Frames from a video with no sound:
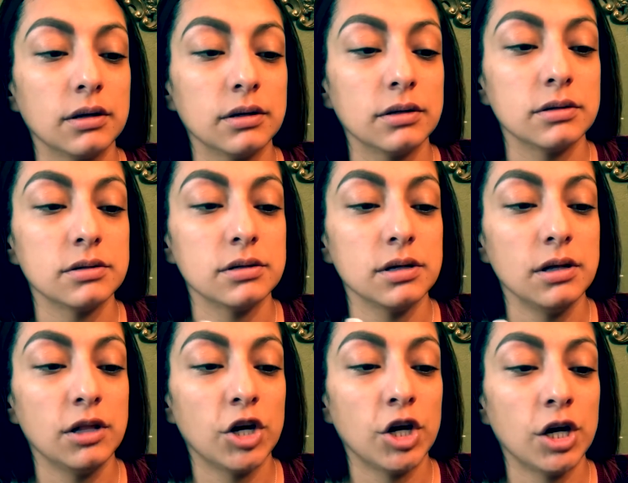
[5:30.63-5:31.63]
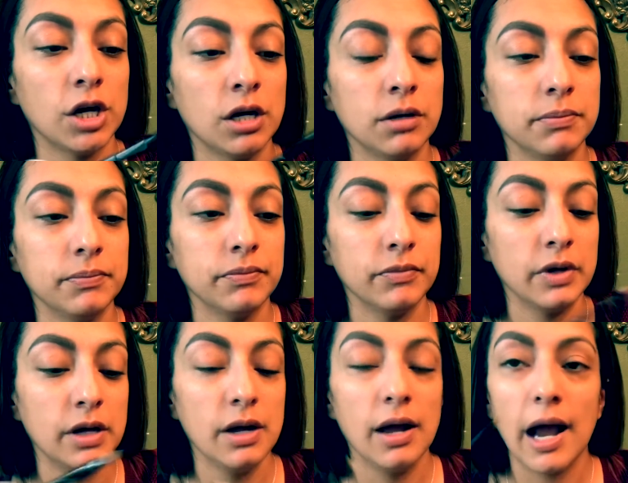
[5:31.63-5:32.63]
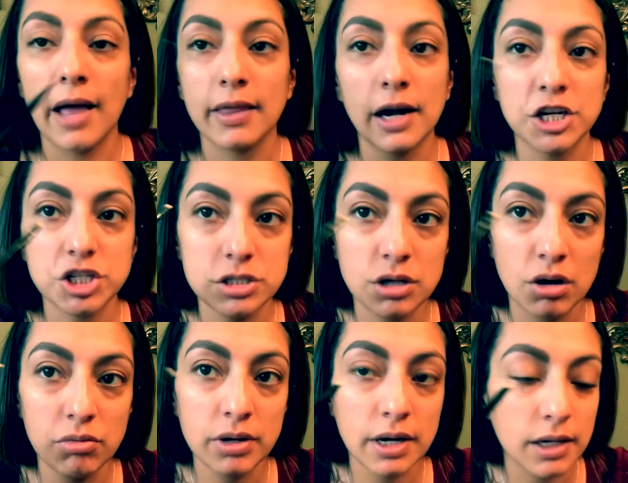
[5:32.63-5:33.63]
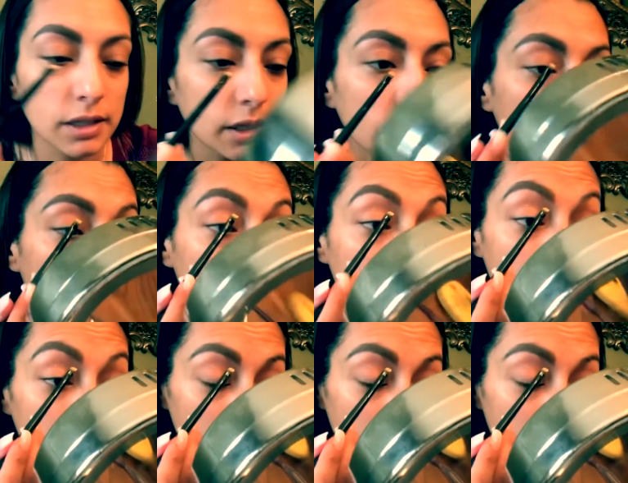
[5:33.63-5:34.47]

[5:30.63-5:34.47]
concealer, and then I just go in and clean it up.